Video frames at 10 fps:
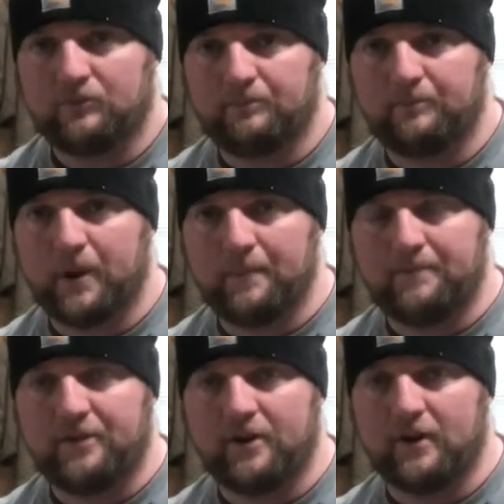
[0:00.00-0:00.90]

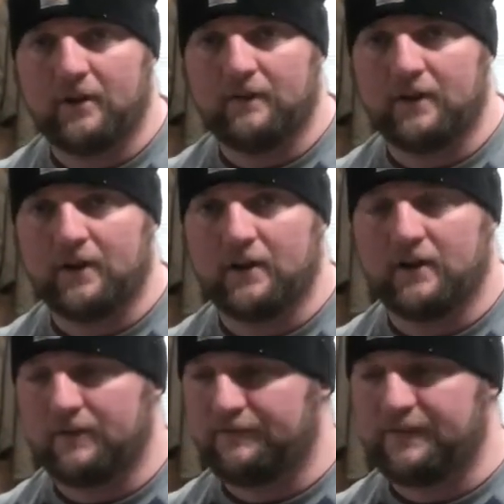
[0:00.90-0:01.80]
bumped
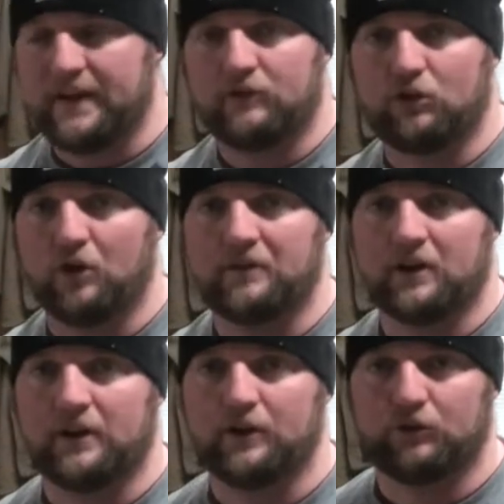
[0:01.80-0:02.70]
the fence over a
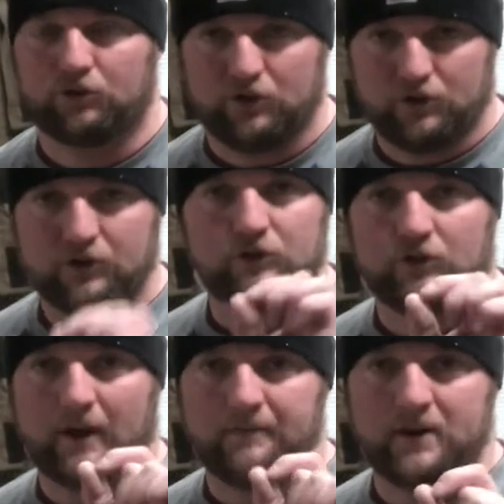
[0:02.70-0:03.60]
little, so you're just,
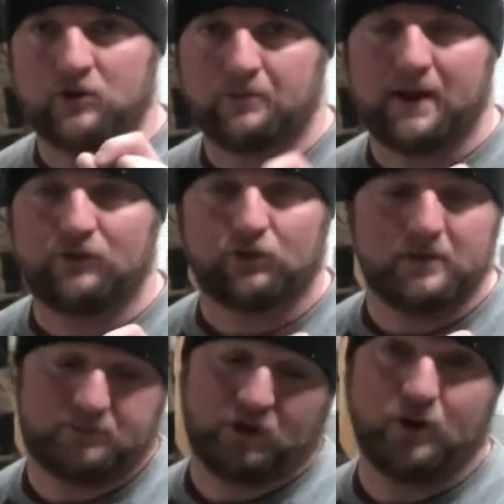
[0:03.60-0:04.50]
I mean, you're
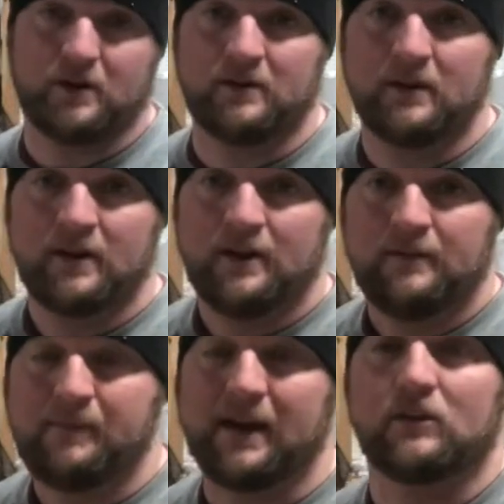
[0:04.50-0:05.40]
basically
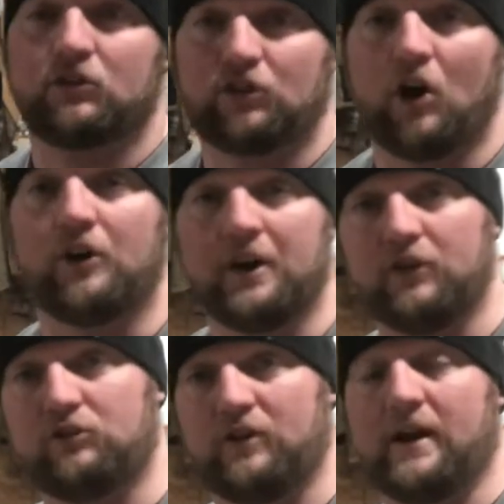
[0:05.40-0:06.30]
making
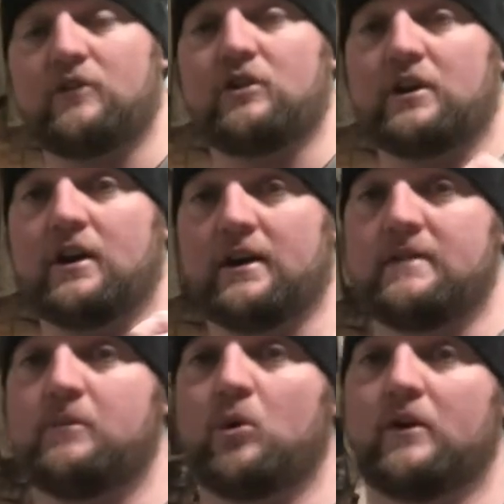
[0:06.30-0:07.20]
sawdust. You're not actually
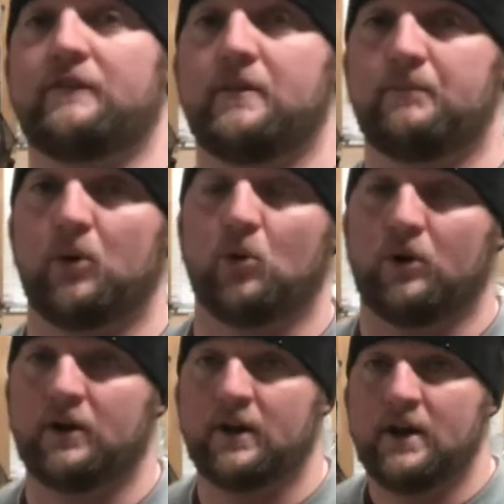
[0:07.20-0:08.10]
cutting more of the
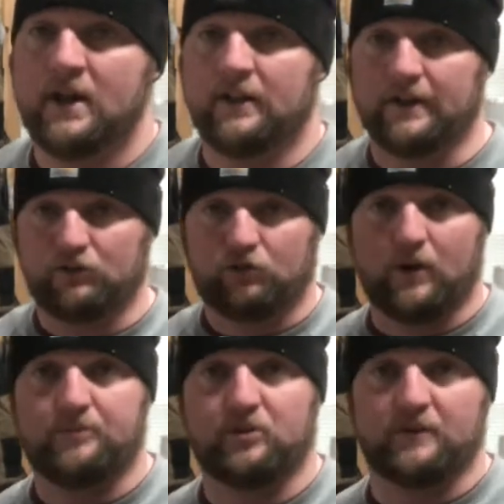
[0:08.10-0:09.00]
board, like
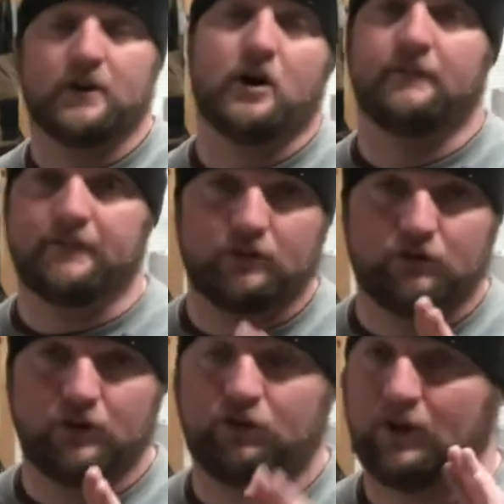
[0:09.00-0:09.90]
strips of it off. It's
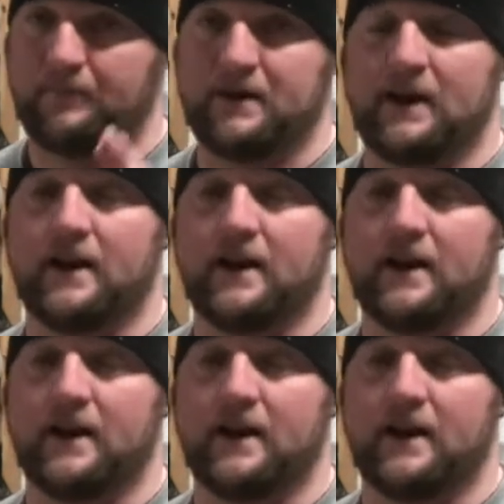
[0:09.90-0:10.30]
just, I mean, not